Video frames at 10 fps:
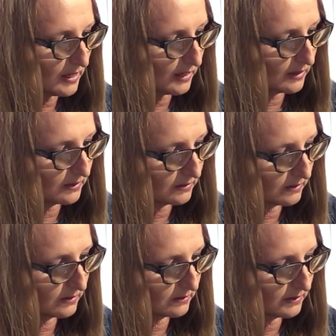it
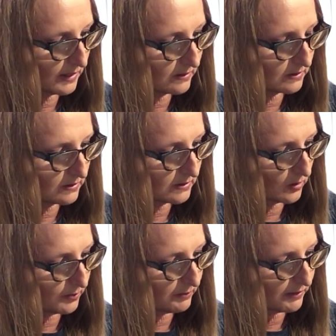tends to
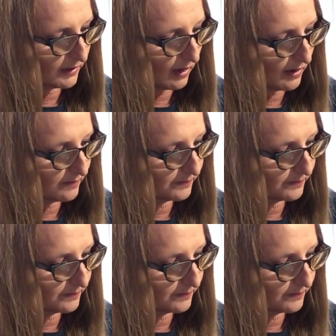still be pretty hot.